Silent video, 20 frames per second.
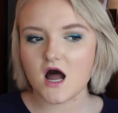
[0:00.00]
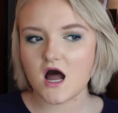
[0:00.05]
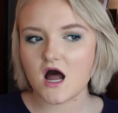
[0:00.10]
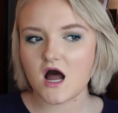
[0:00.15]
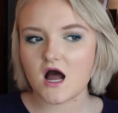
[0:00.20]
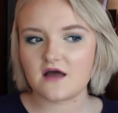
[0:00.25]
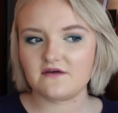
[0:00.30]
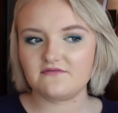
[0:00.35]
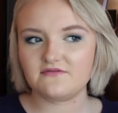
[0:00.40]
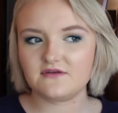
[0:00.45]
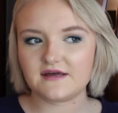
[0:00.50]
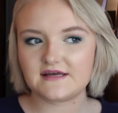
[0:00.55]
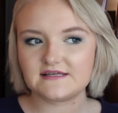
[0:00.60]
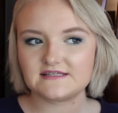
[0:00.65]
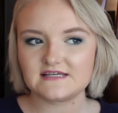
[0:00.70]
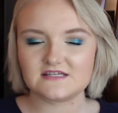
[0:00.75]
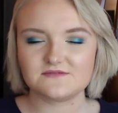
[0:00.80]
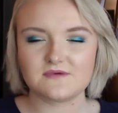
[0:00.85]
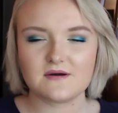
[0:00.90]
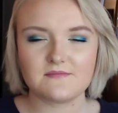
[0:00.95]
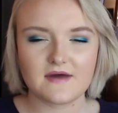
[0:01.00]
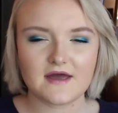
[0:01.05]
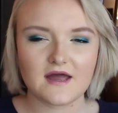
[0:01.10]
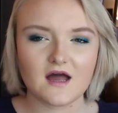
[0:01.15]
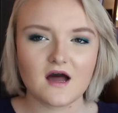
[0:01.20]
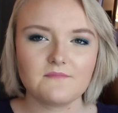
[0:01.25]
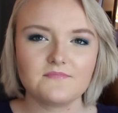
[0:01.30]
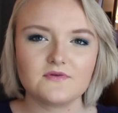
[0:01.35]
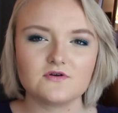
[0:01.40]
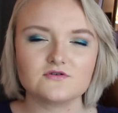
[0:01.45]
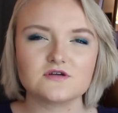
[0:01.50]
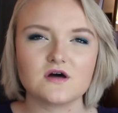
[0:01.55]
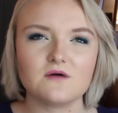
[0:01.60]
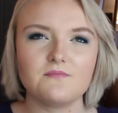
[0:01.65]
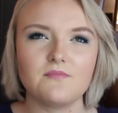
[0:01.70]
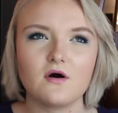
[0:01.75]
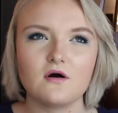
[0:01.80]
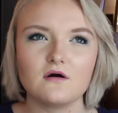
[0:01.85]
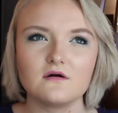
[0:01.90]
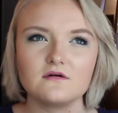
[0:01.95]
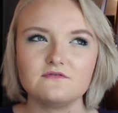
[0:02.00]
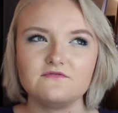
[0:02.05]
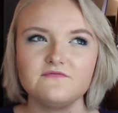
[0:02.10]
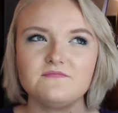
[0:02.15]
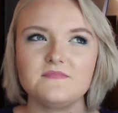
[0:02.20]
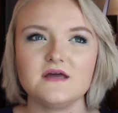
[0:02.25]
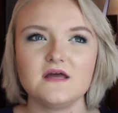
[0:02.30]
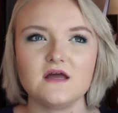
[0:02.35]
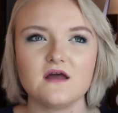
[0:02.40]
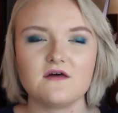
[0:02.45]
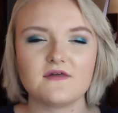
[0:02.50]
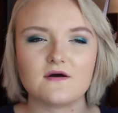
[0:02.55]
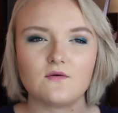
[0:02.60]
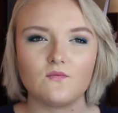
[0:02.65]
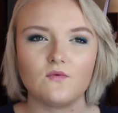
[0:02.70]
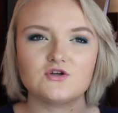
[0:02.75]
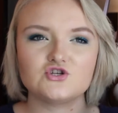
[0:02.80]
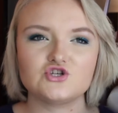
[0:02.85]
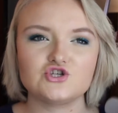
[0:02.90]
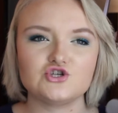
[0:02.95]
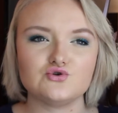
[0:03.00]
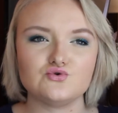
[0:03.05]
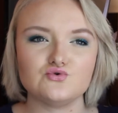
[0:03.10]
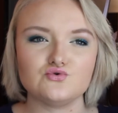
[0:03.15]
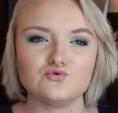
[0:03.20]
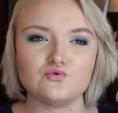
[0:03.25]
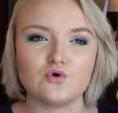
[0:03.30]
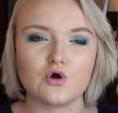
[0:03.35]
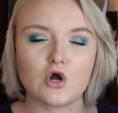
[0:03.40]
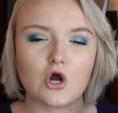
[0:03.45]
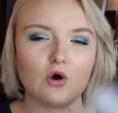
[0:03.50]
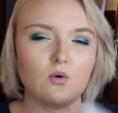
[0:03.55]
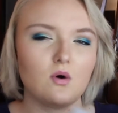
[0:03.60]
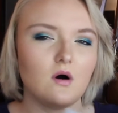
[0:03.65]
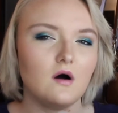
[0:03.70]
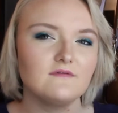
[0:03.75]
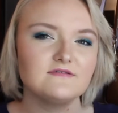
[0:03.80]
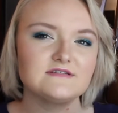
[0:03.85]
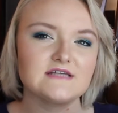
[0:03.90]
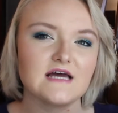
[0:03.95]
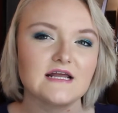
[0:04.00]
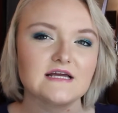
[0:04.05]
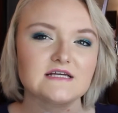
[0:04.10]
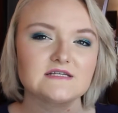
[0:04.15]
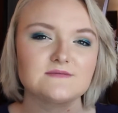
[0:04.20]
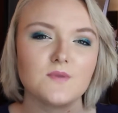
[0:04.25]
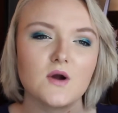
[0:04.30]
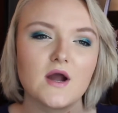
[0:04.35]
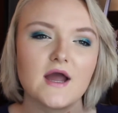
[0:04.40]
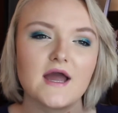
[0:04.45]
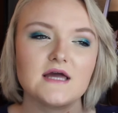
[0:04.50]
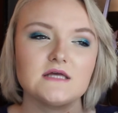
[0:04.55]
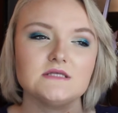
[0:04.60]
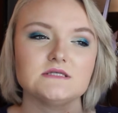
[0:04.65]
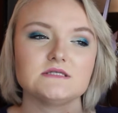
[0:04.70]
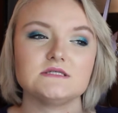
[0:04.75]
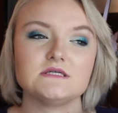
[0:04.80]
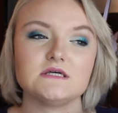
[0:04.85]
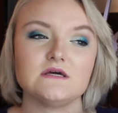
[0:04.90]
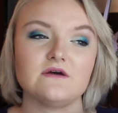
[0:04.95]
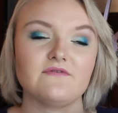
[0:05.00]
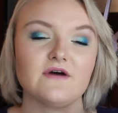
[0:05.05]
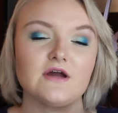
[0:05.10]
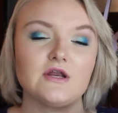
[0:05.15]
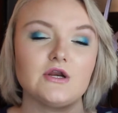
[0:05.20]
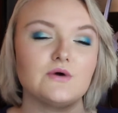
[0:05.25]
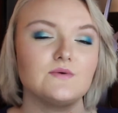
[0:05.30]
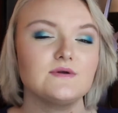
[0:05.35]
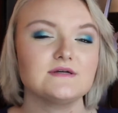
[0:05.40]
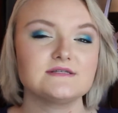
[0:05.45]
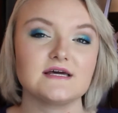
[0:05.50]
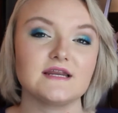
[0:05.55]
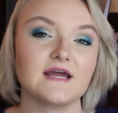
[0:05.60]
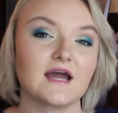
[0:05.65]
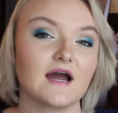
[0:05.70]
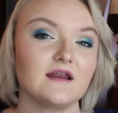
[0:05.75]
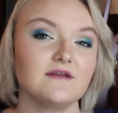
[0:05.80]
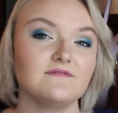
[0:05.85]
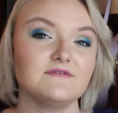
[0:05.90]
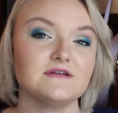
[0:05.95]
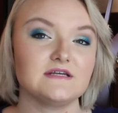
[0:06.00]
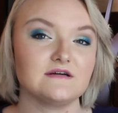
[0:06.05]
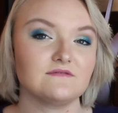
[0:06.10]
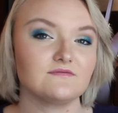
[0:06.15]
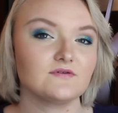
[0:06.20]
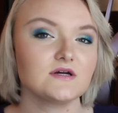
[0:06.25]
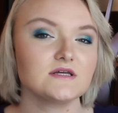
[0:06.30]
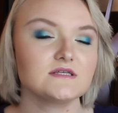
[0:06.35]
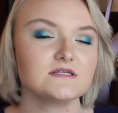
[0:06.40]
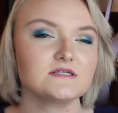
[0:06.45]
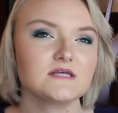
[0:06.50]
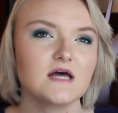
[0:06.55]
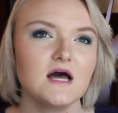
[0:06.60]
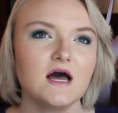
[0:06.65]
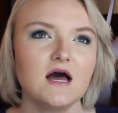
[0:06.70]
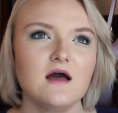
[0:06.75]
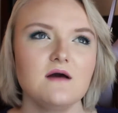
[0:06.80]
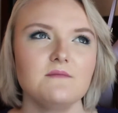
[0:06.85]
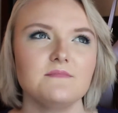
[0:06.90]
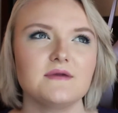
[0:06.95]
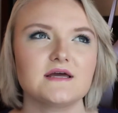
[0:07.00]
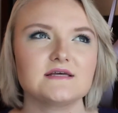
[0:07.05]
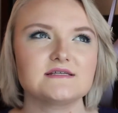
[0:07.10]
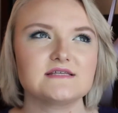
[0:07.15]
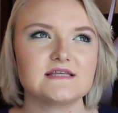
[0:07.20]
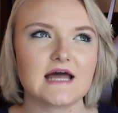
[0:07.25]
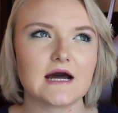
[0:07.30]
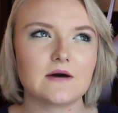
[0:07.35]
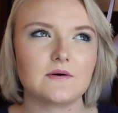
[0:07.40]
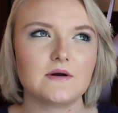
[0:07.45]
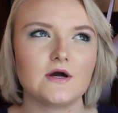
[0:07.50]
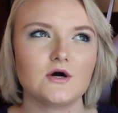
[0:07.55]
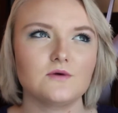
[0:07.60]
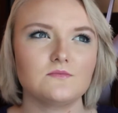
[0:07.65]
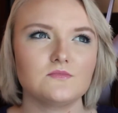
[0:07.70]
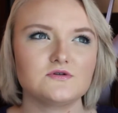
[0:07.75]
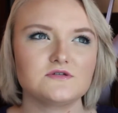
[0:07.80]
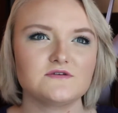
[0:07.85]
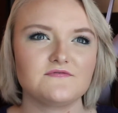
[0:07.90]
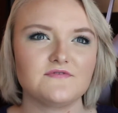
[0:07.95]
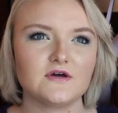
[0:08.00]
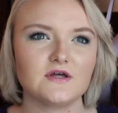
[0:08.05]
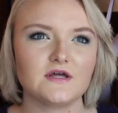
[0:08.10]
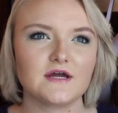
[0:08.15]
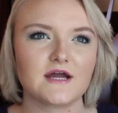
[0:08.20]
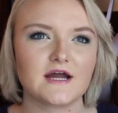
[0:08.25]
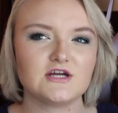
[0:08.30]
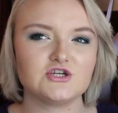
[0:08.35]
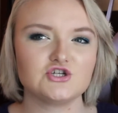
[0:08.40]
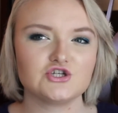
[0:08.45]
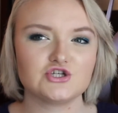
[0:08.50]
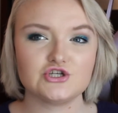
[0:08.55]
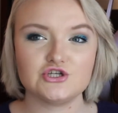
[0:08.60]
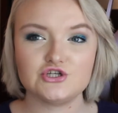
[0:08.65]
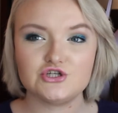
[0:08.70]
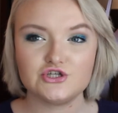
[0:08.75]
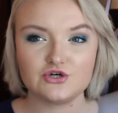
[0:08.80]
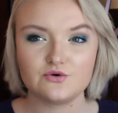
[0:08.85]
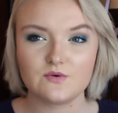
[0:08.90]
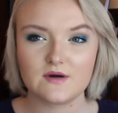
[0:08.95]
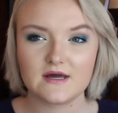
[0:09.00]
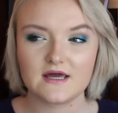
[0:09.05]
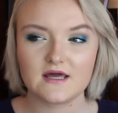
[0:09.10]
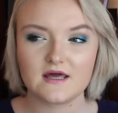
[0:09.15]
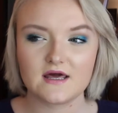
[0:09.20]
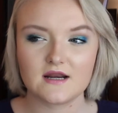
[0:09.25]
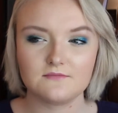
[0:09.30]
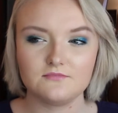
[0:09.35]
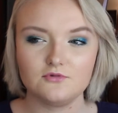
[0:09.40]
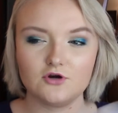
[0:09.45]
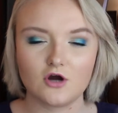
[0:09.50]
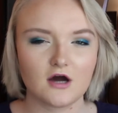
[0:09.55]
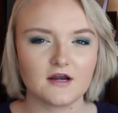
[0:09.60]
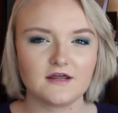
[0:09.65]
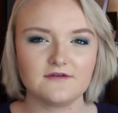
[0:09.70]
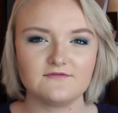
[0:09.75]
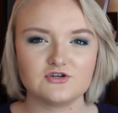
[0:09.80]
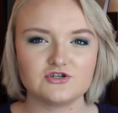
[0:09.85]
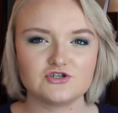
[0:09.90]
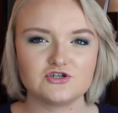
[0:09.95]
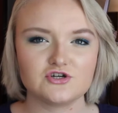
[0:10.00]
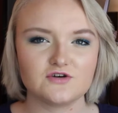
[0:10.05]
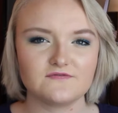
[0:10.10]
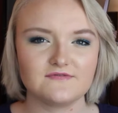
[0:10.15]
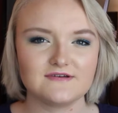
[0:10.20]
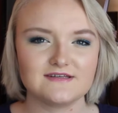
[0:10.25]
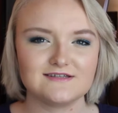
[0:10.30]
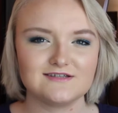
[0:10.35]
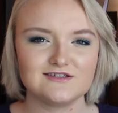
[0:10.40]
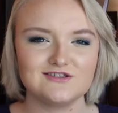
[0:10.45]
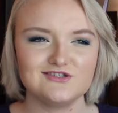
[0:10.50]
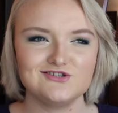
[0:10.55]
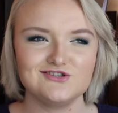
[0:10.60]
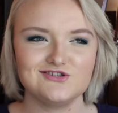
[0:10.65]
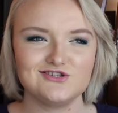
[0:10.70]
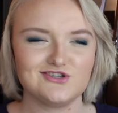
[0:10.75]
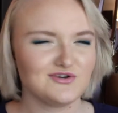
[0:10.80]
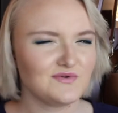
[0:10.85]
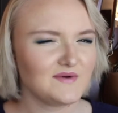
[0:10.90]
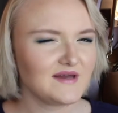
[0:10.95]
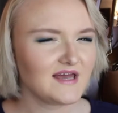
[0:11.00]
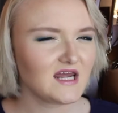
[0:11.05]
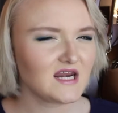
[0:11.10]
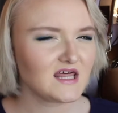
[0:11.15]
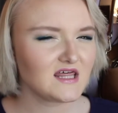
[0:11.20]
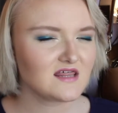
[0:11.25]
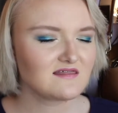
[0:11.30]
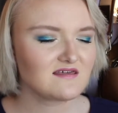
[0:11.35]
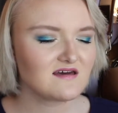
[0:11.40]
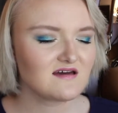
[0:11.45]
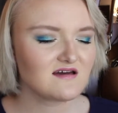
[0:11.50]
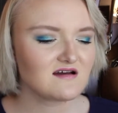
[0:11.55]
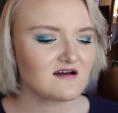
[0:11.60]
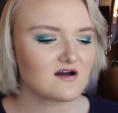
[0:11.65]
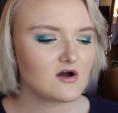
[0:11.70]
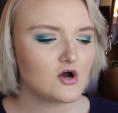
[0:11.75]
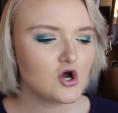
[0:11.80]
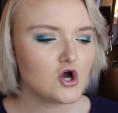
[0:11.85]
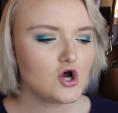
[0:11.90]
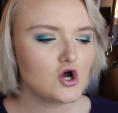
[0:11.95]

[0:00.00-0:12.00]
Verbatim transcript: I feel like it sets my makeup. There's a part of me that wants to go off setting spray and see if I notice any kind of a difference because now I almost feel like I just do it and I'm not even sure if it's doing anything.